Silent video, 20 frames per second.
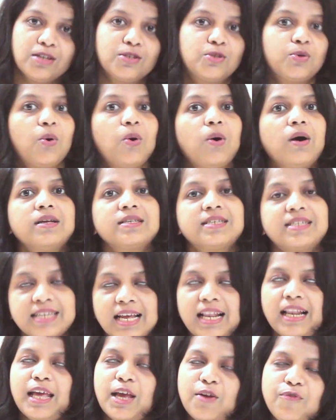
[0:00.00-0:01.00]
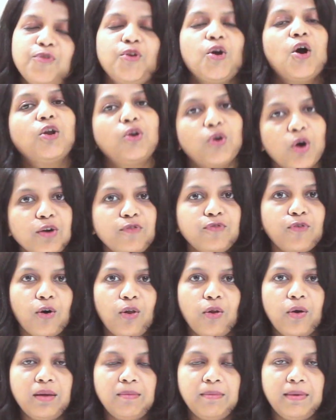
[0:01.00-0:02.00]
So still, if you are not
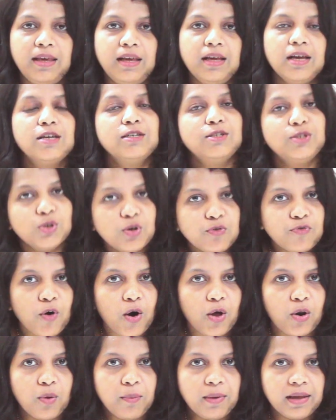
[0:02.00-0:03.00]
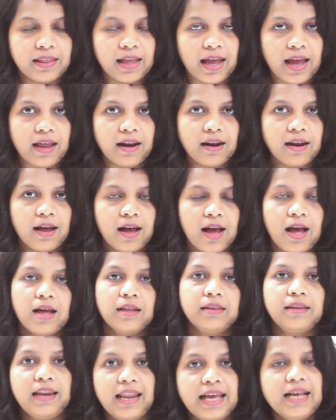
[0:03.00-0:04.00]
following me, do follow me there.
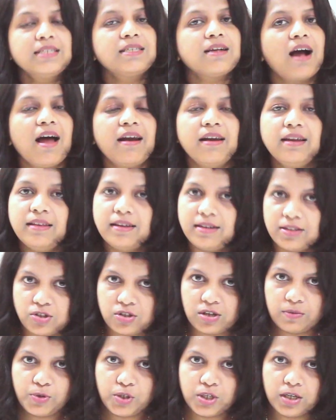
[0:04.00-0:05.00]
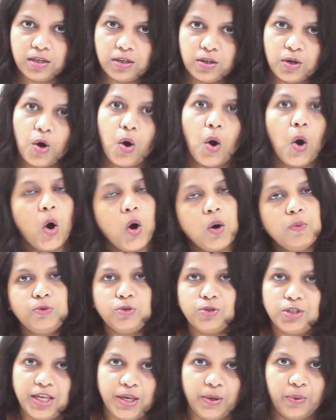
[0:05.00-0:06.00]
The links are in the description.
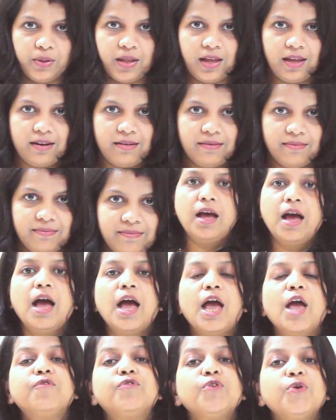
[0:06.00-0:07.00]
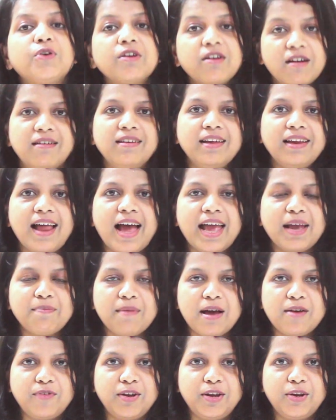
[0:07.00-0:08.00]
Hope to see you there. If you really like
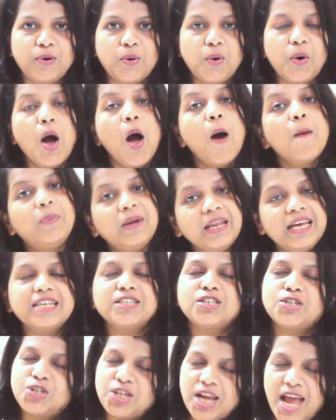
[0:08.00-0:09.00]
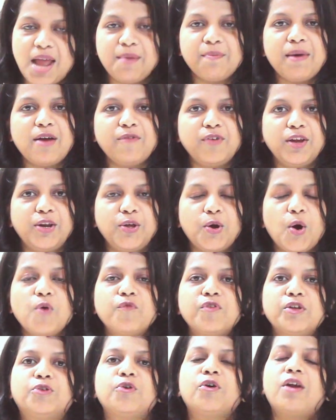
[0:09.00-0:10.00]
my video, please share my
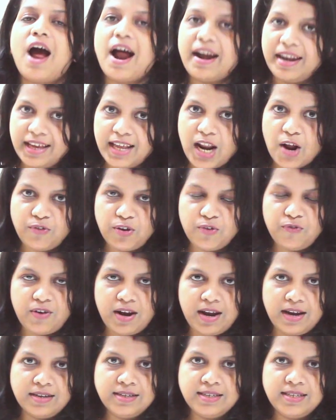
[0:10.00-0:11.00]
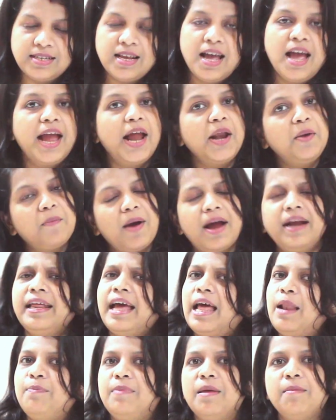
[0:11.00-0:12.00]
video with your handicrafty friends. It might
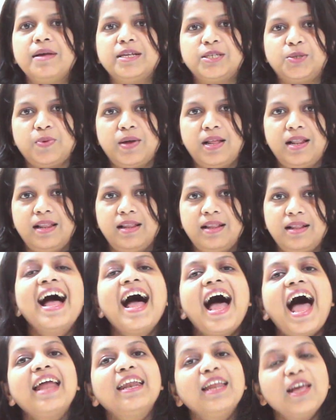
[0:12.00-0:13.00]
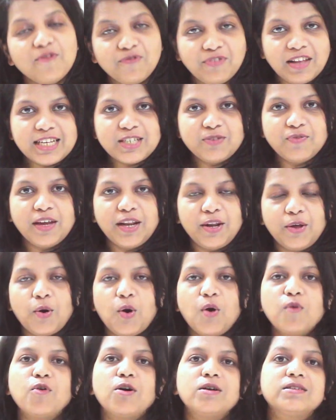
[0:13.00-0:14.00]
help them as well. And if this
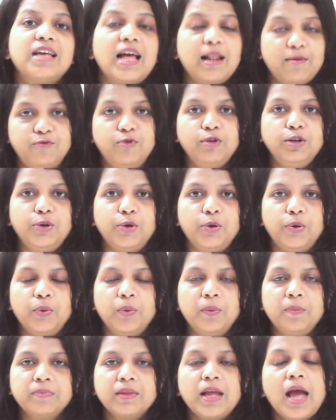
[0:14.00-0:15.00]
video was helpful to you,